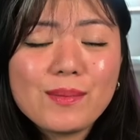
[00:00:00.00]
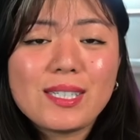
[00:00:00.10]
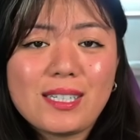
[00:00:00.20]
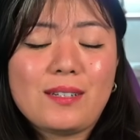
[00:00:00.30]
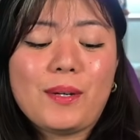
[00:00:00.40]

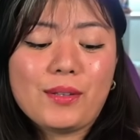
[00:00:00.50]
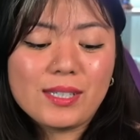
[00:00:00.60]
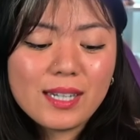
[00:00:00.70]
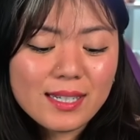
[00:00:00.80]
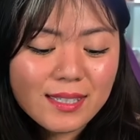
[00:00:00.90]
excited about
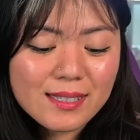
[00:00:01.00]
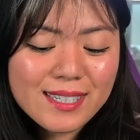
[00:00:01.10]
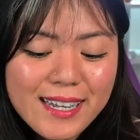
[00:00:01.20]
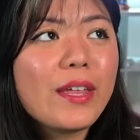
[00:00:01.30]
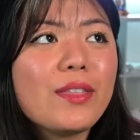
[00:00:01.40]
these glasses
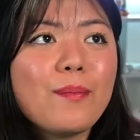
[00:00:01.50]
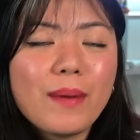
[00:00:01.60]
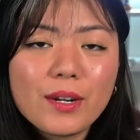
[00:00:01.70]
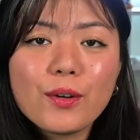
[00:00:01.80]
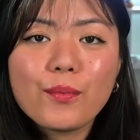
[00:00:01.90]
that the
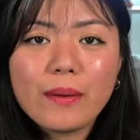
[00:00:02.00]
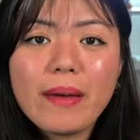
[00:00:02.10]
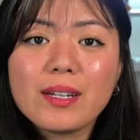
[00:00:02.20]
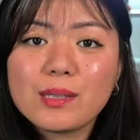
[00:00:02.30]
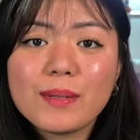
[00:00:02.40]
Meta
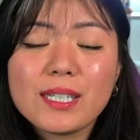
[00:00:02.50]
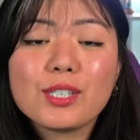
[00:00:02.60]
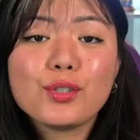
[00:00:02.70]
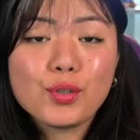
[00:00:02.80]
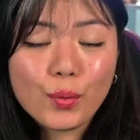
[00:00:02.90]
RayBan displays
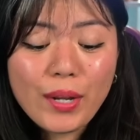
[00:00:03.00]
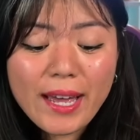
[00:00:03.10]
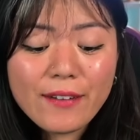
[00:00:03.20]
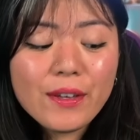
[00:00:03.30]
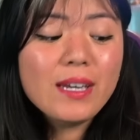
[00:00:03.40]
don't
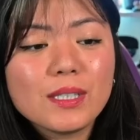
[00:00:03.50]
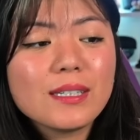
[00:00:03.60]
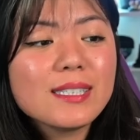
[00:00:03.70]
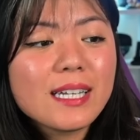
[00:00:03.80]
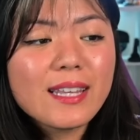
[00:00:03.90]
have
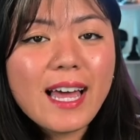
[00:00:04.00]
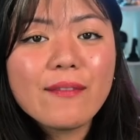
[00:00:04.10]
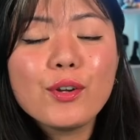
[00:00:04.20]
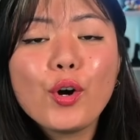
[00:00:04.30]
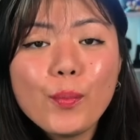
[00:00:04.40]
is that they
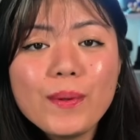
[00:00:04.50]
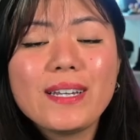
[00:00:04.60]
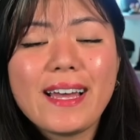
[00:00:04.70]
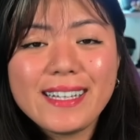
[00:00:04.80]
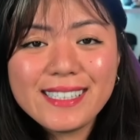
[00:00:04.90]
have an
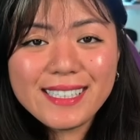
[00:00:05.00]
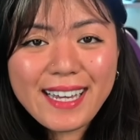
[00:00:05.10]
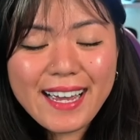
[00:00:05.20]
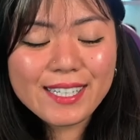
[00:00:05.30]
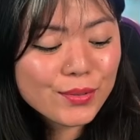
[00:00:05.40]
open SDK.